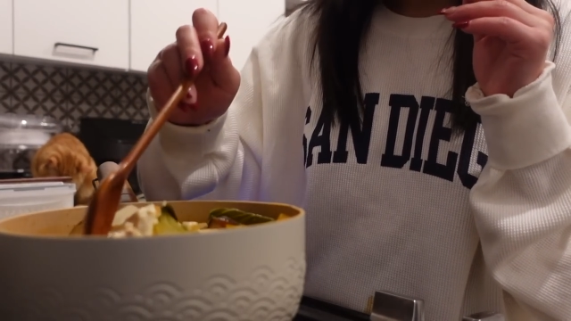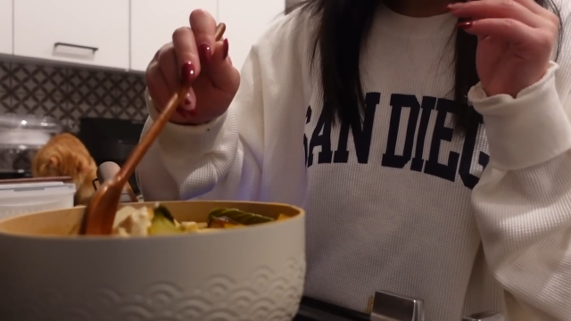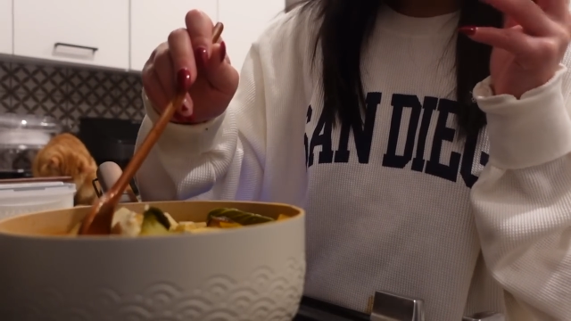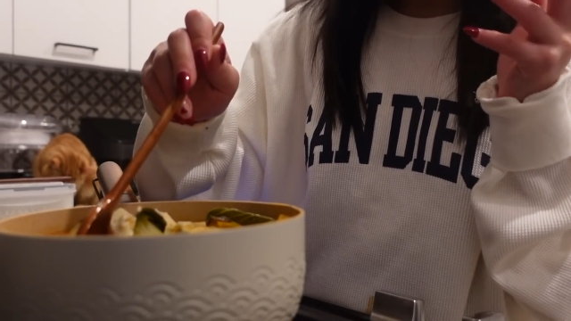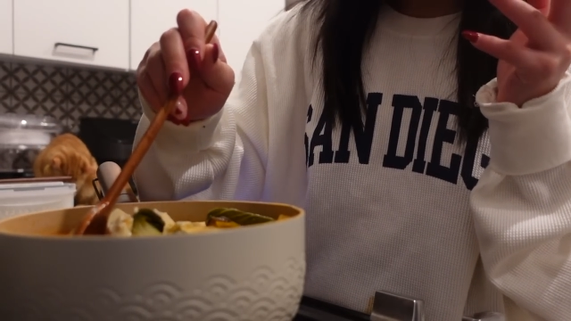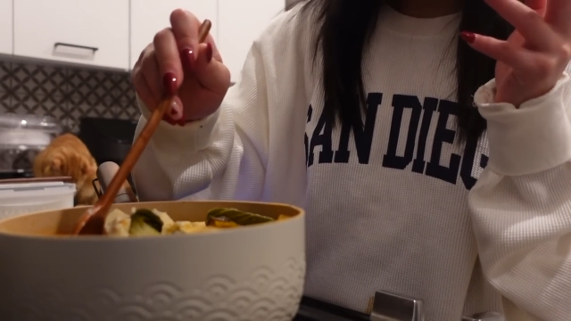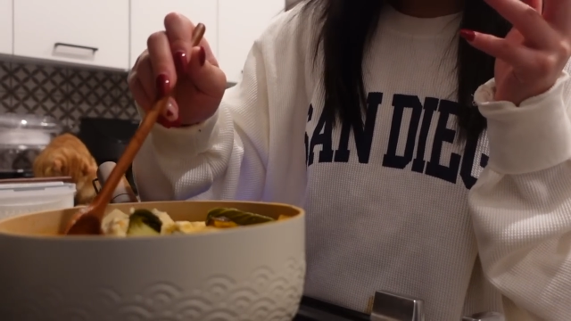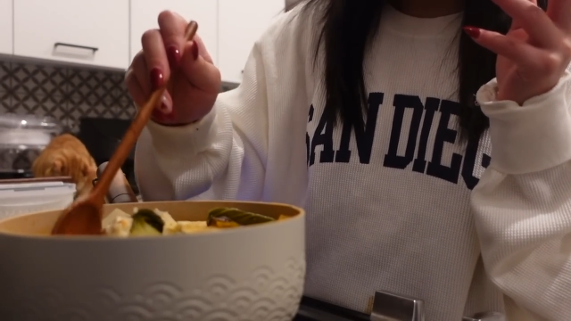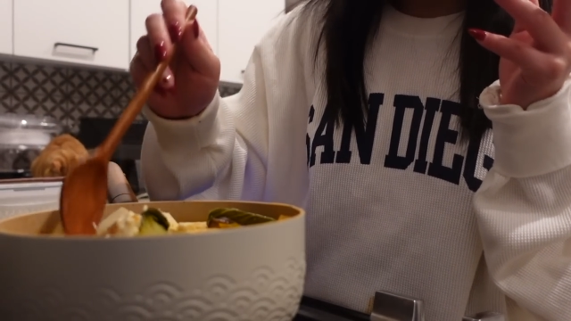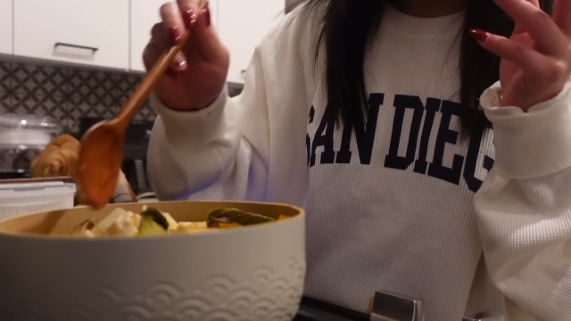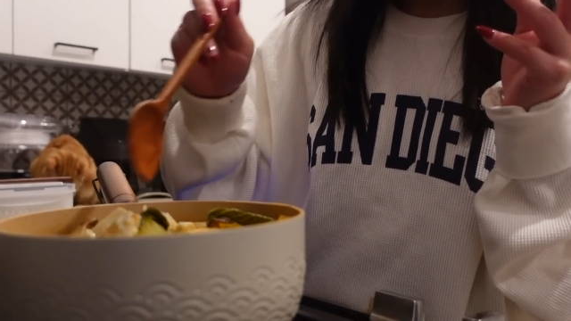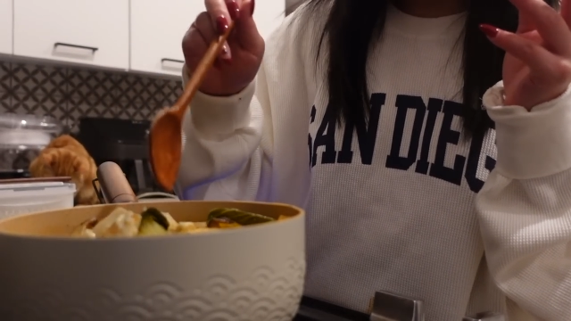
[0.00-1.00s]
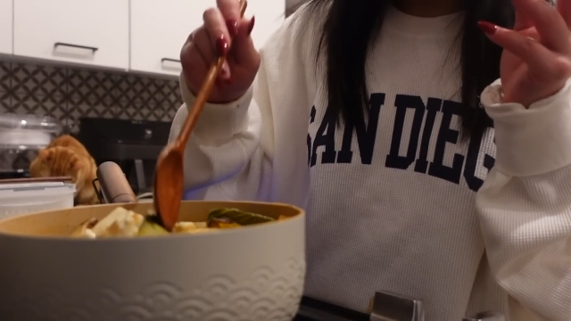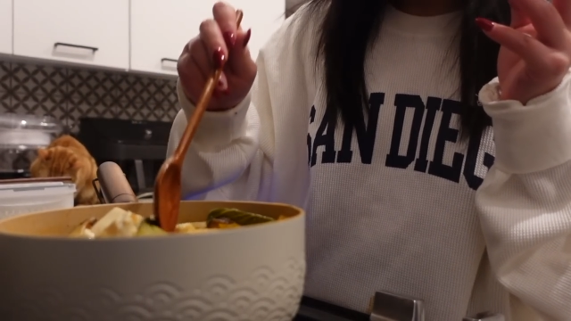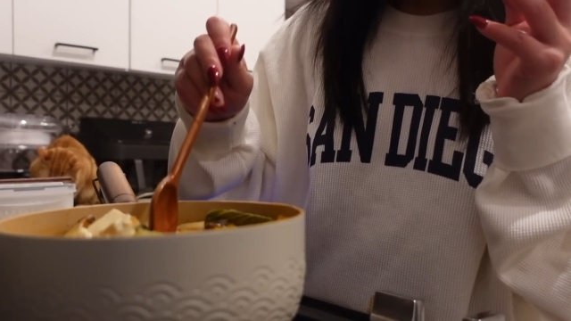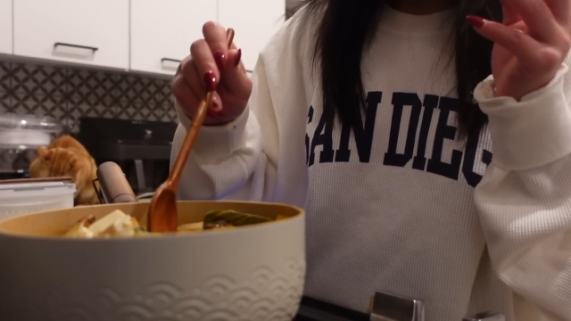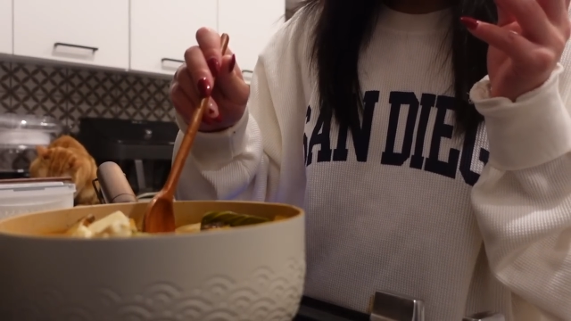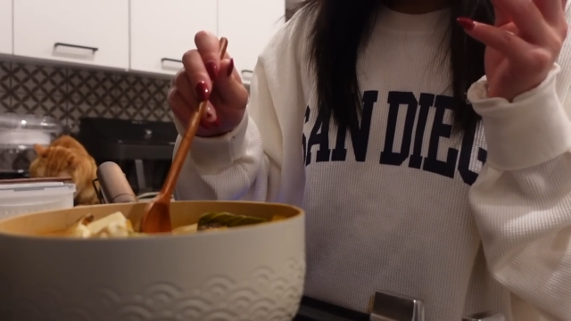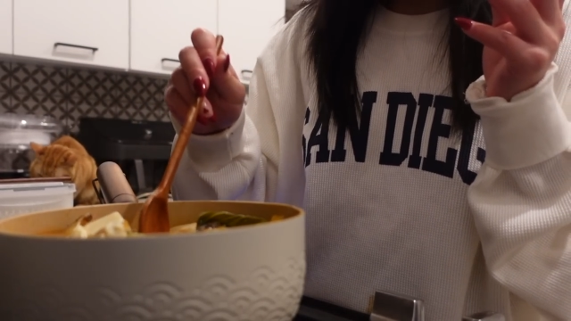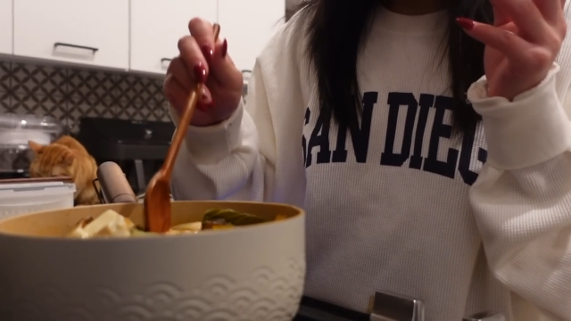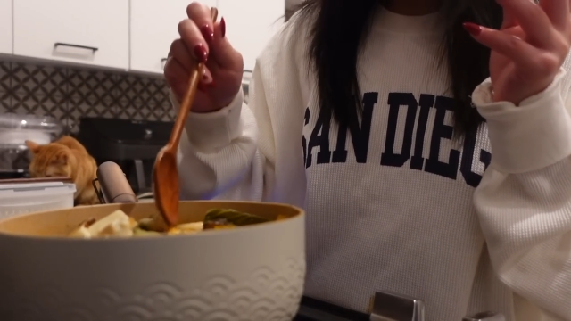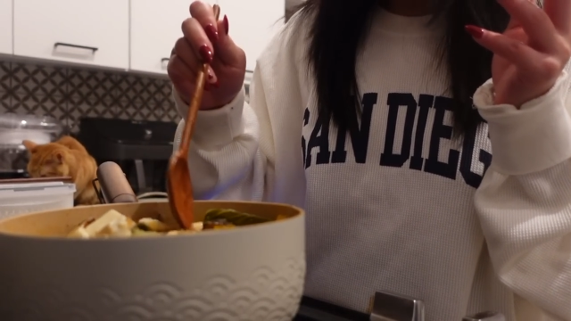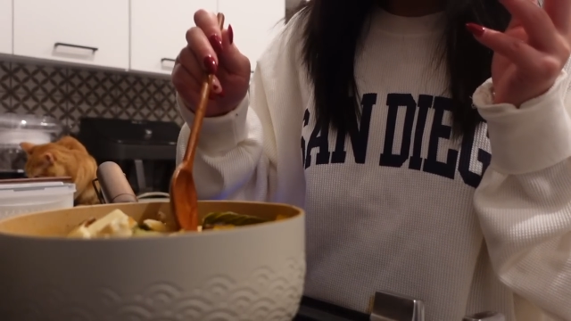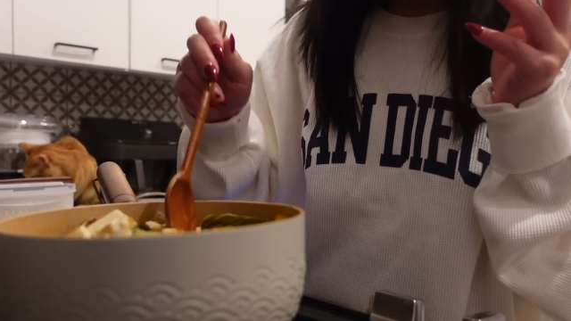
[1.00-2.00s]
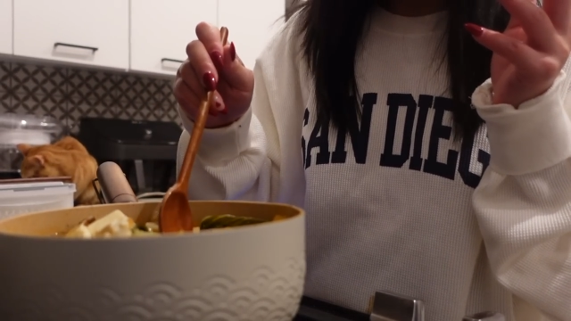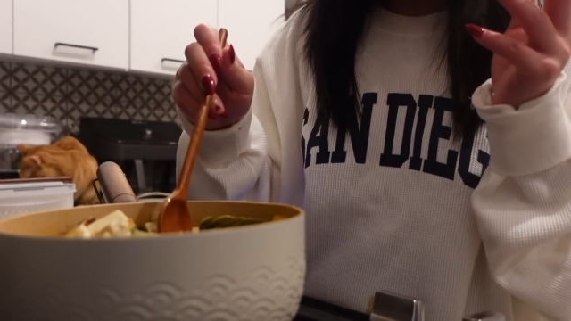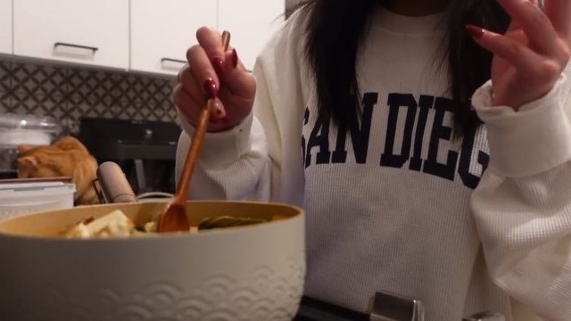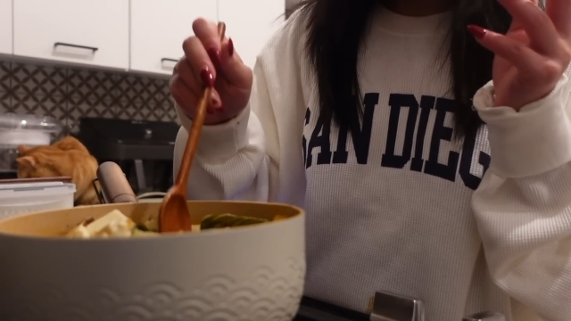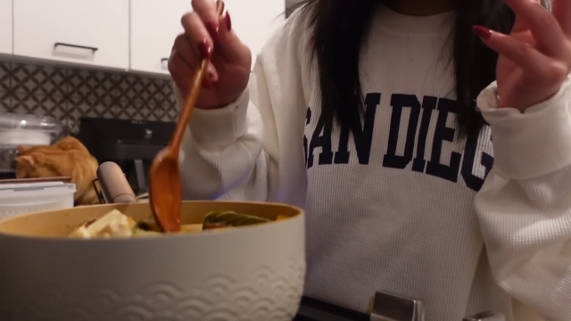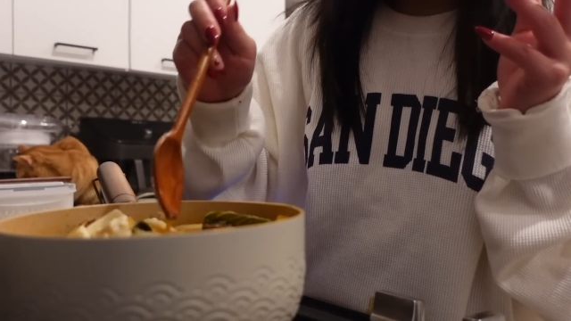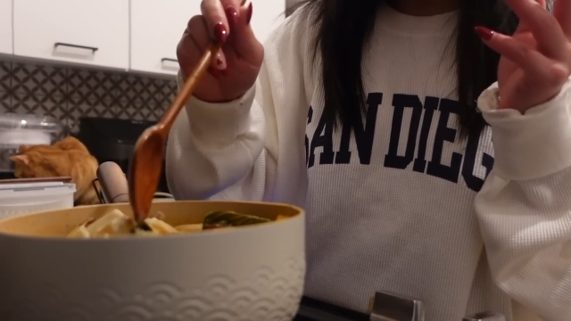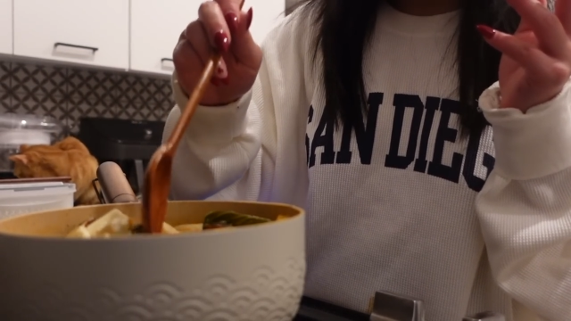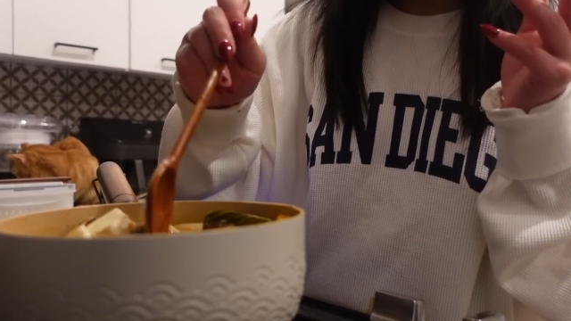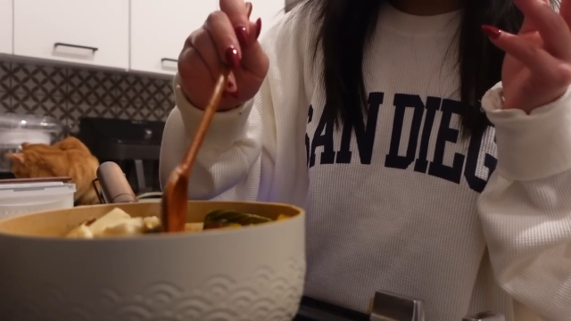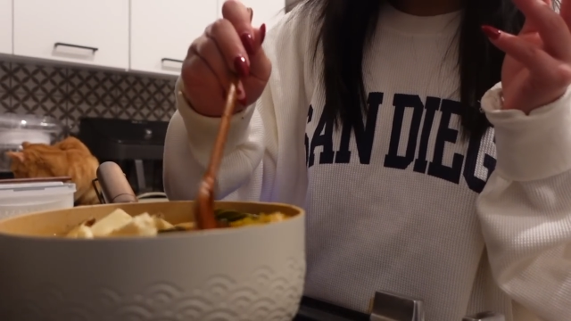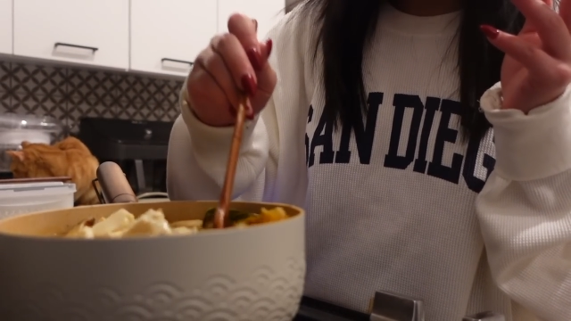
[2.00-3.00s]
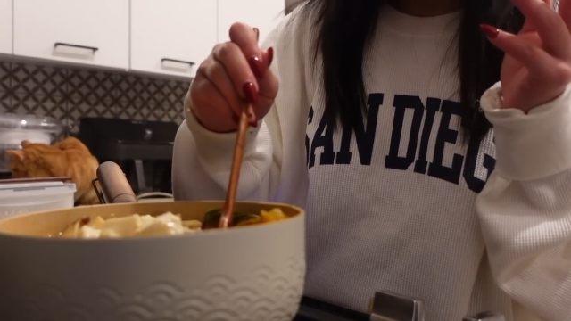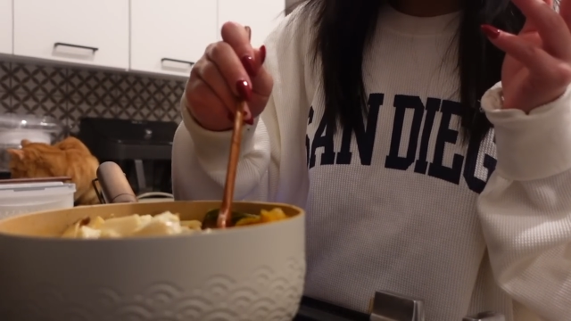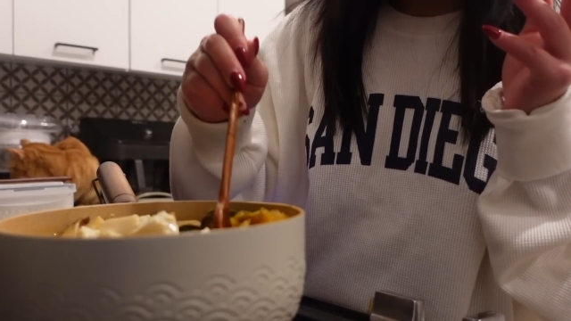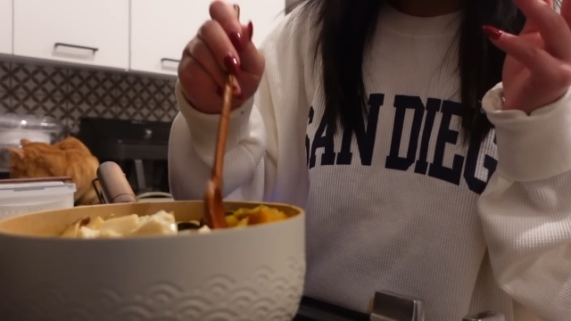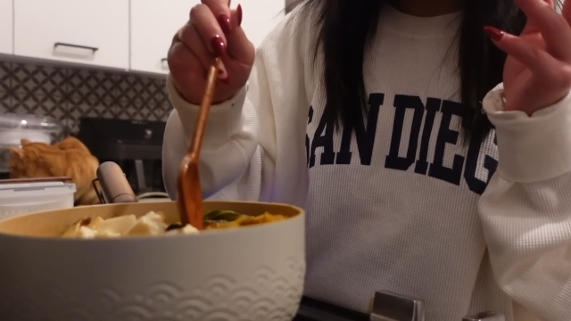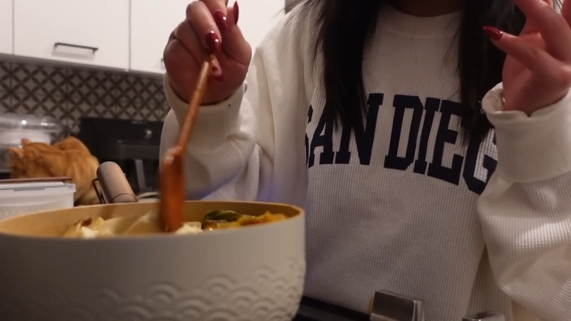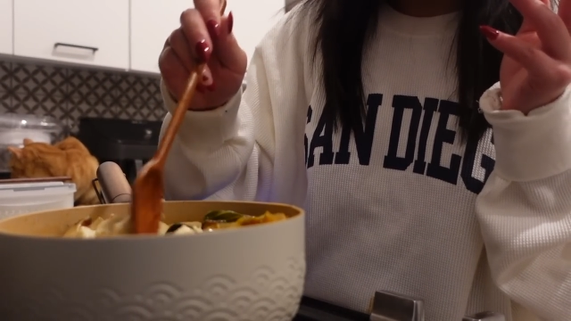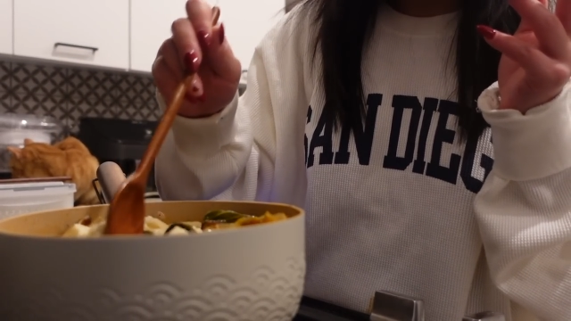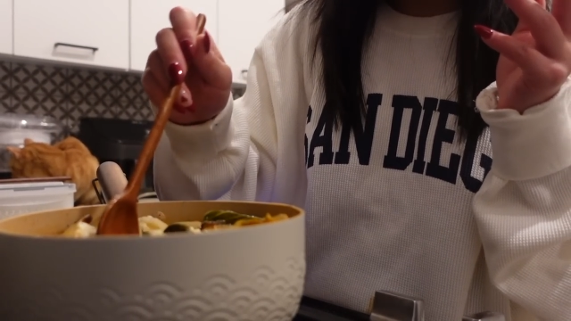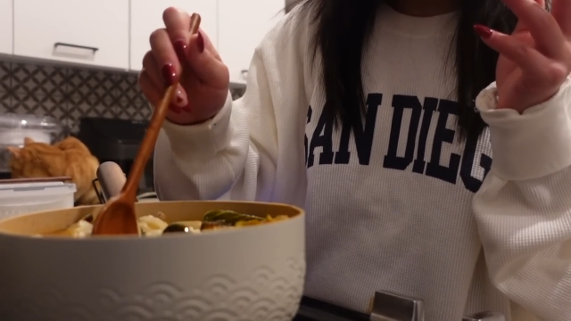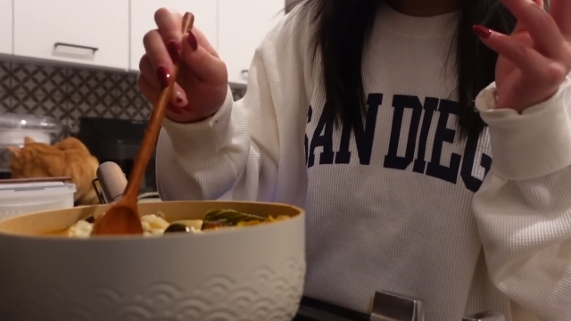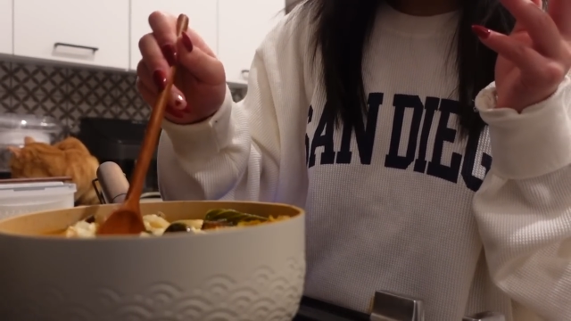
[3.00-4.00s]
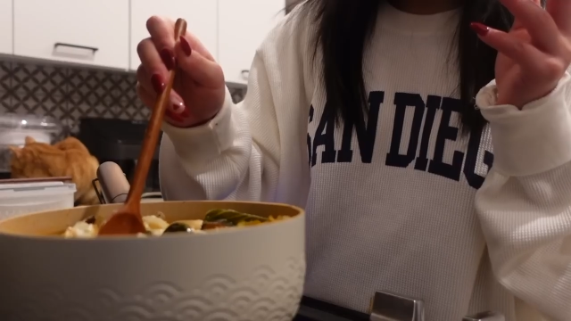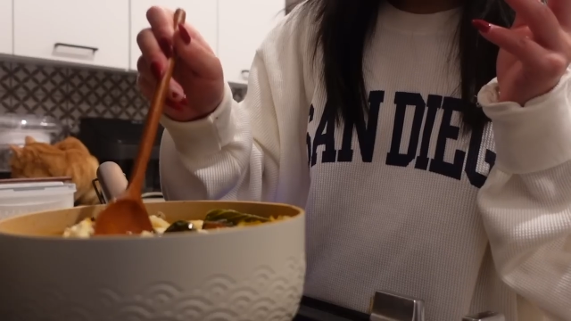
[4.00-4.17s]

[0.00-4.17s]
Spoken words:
[unreadable: no face in view]